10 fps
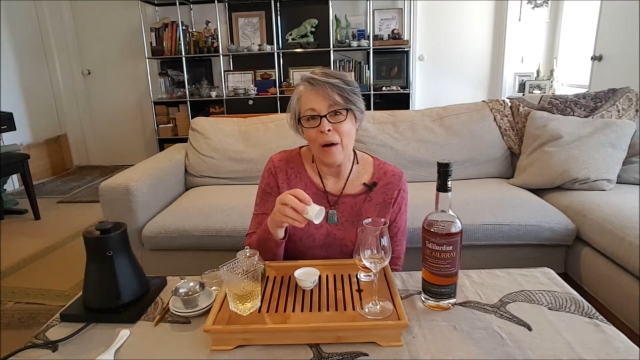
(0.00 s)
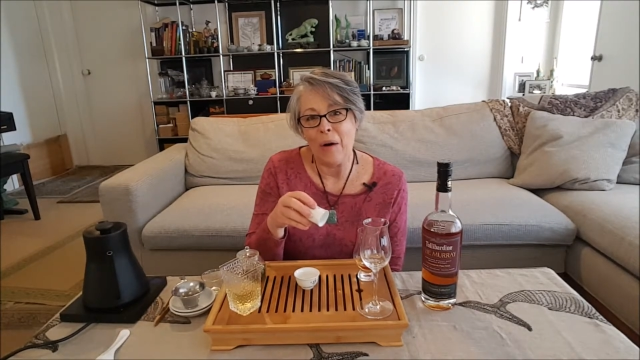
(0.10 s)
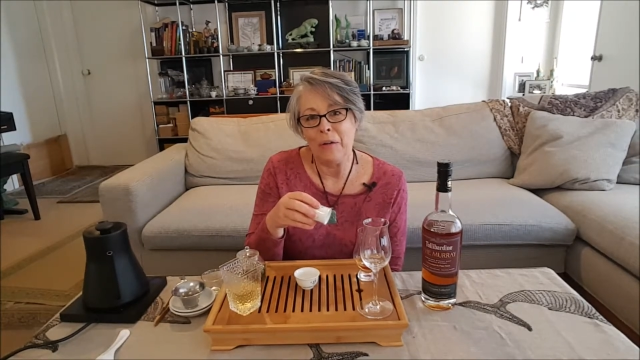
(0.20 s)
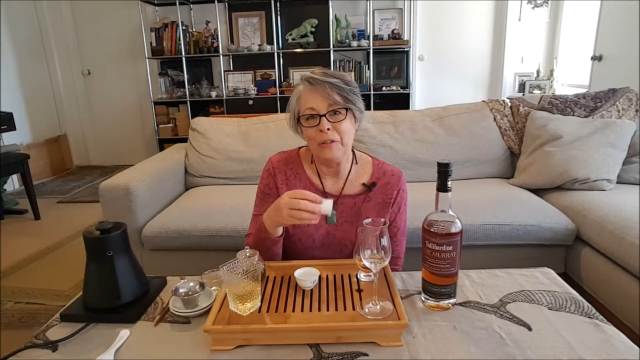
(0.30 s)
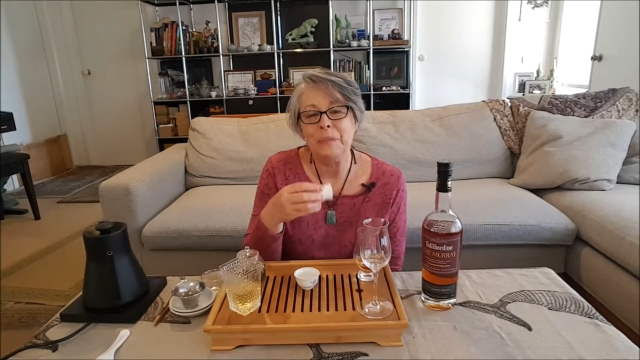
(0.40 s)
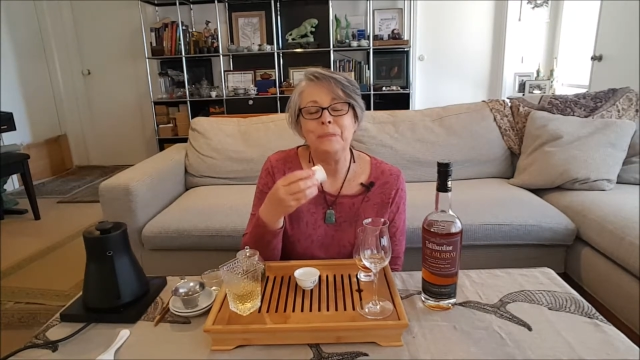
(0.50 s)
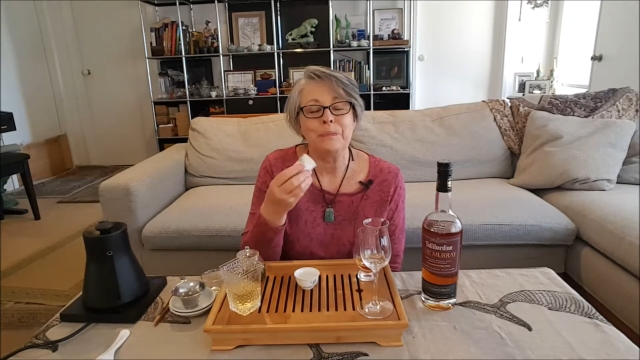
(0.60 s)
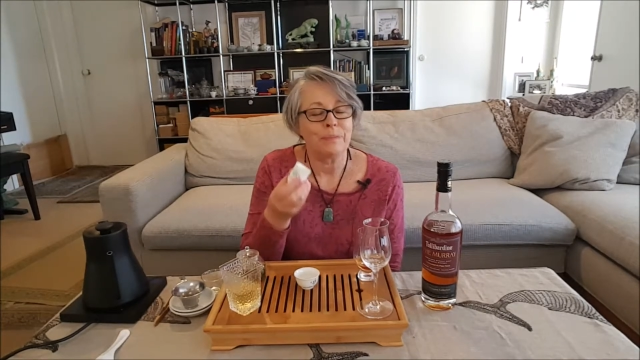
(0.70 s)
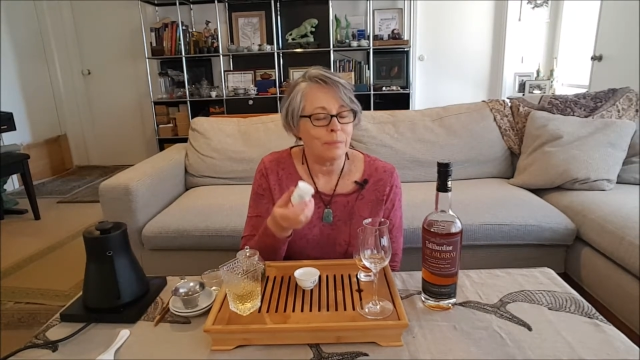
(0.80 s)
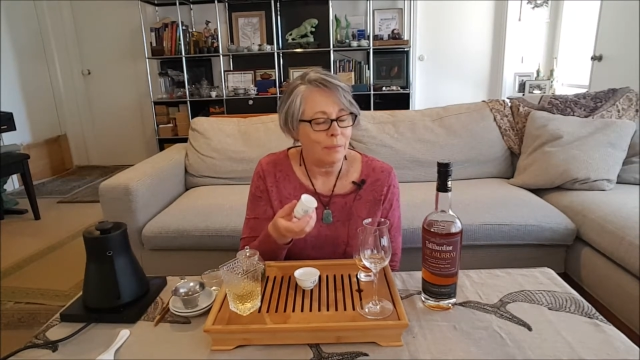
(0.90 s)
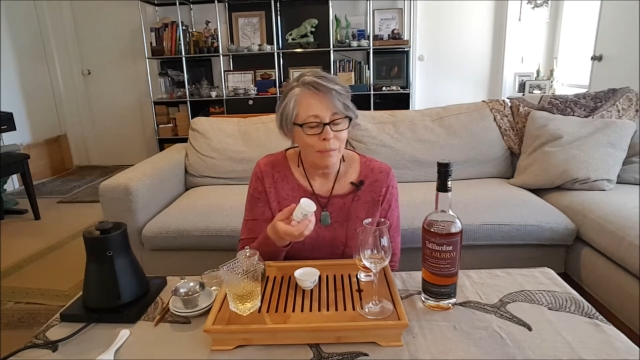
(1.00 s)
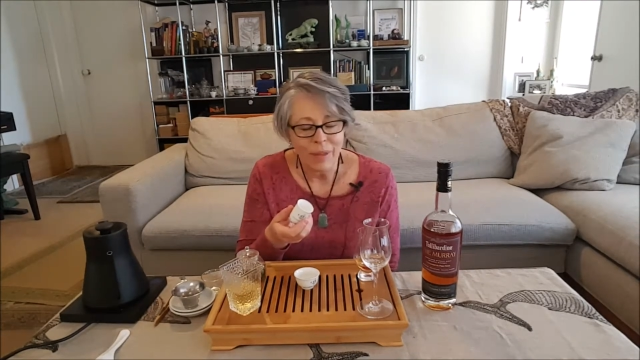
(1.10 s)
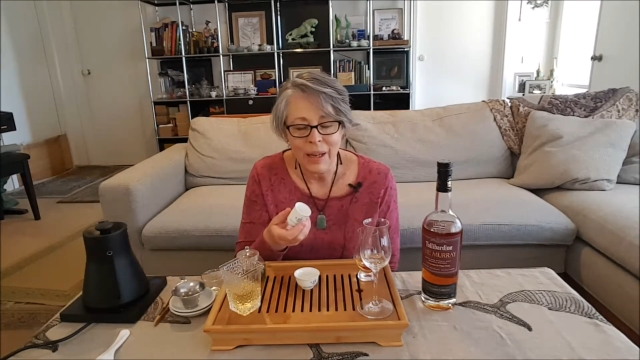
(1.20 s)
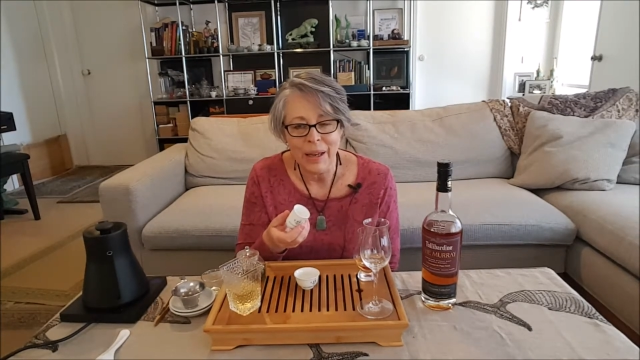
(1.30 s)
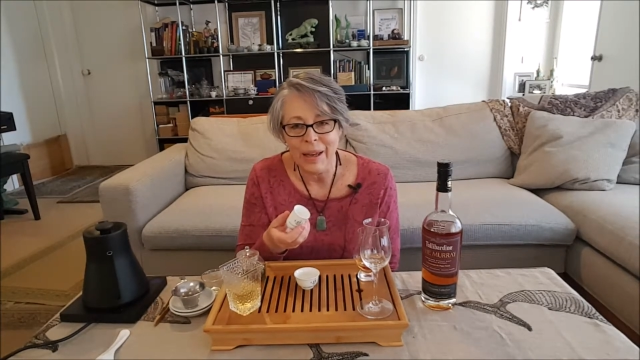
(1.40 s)
of
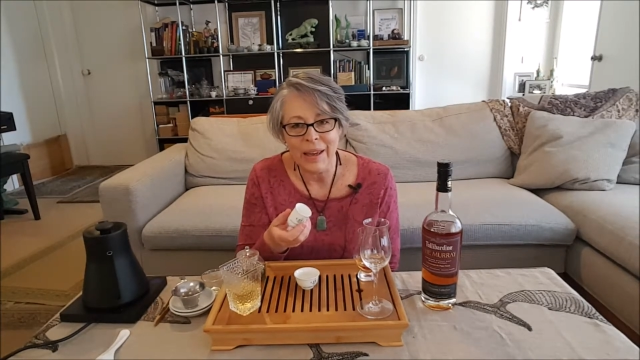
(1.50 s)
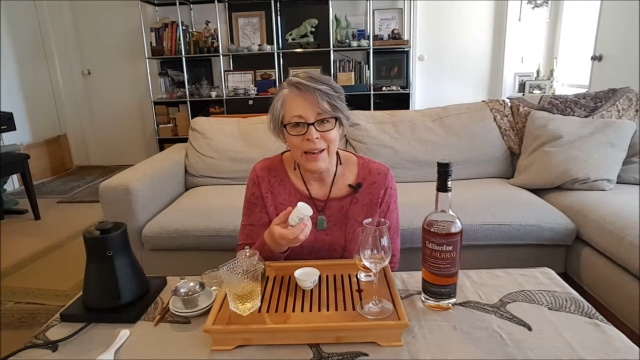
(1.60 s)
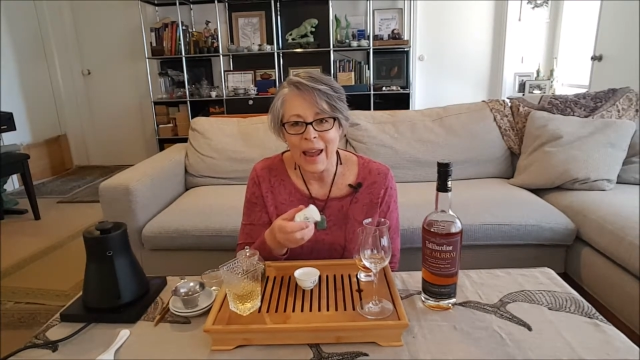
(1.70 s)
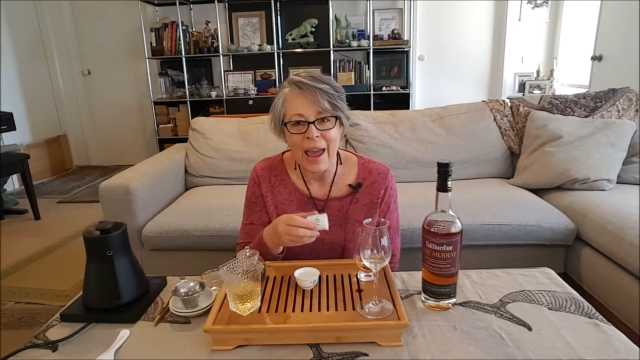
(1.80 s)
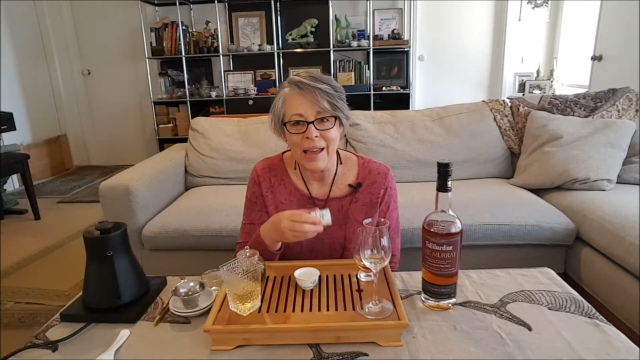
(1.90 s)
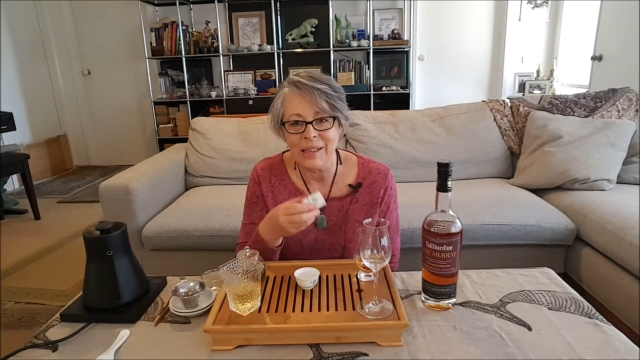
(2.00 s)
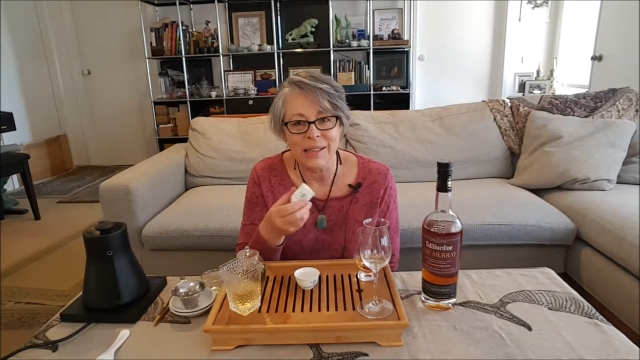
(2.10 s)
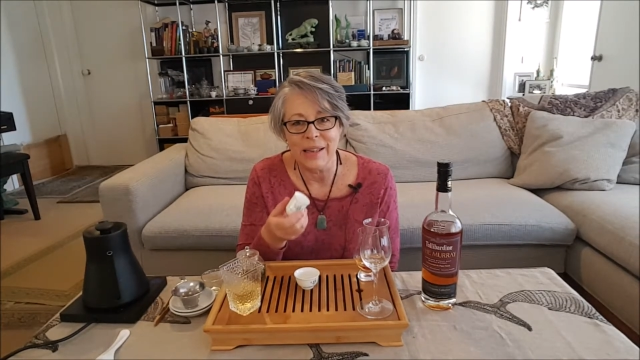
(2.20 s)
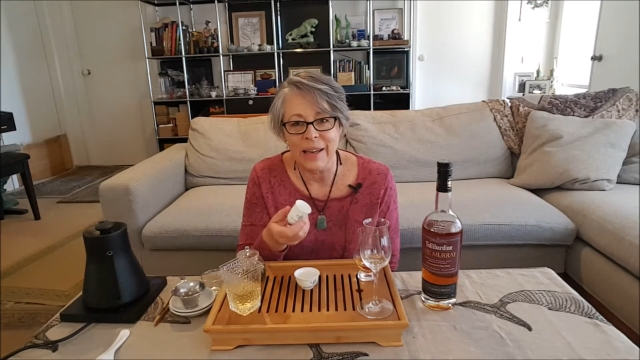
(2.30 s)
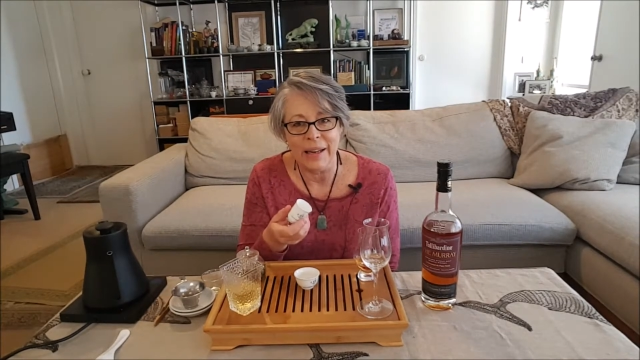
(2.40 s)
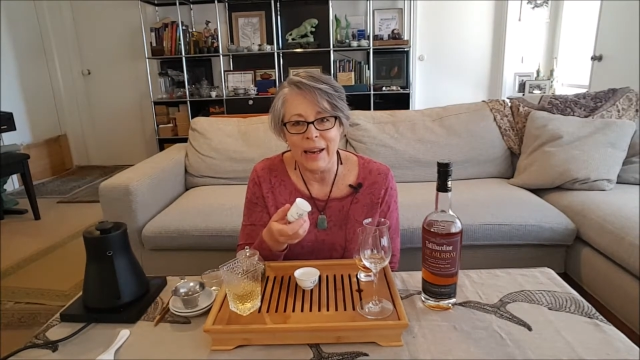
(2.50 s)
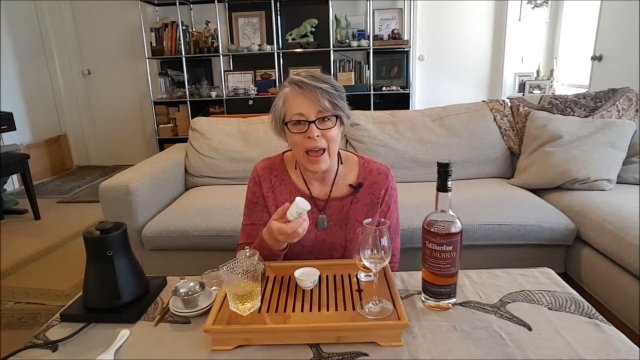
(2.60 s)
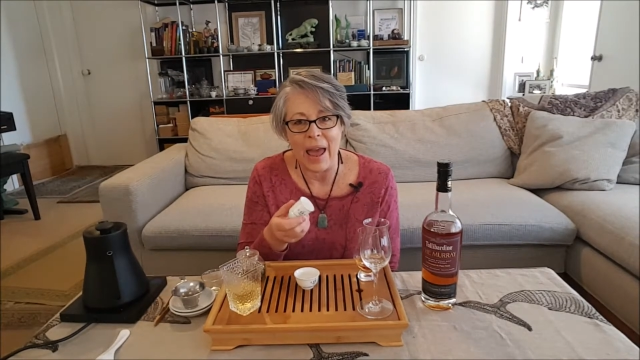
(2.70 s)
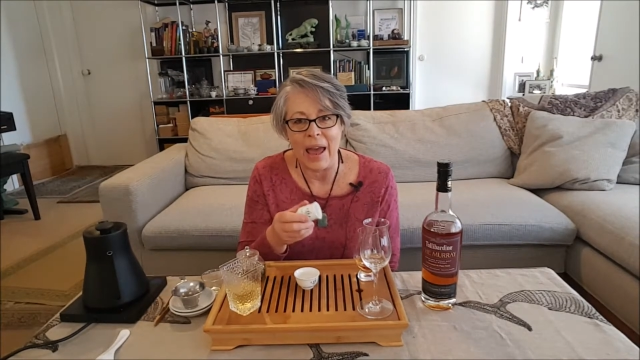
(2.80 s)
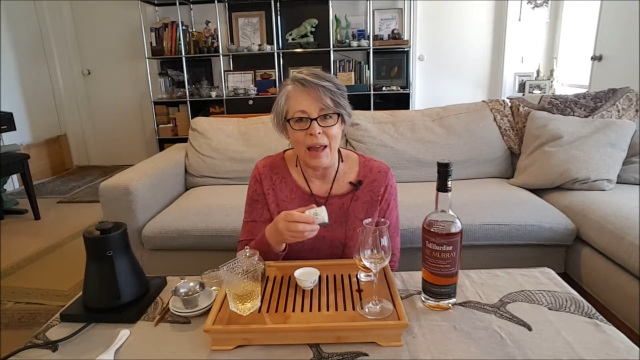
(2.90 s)
enhancing
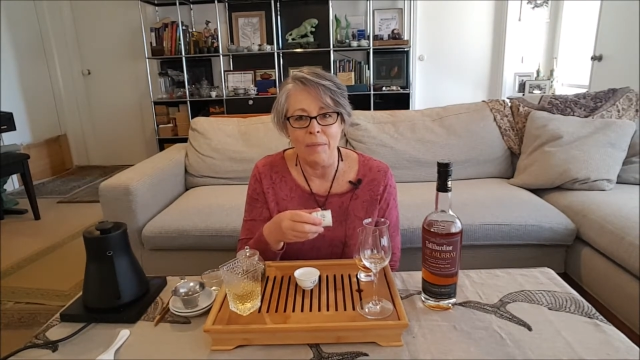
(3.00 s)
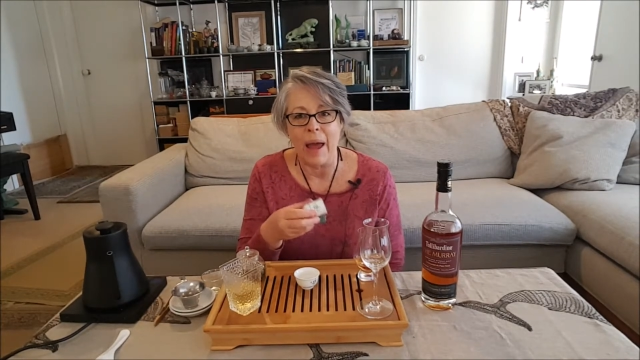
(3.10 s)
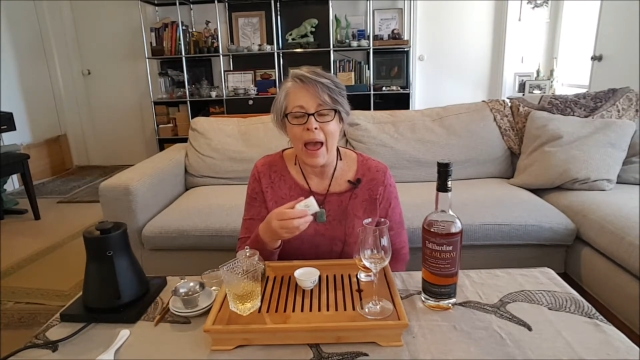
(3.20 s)
and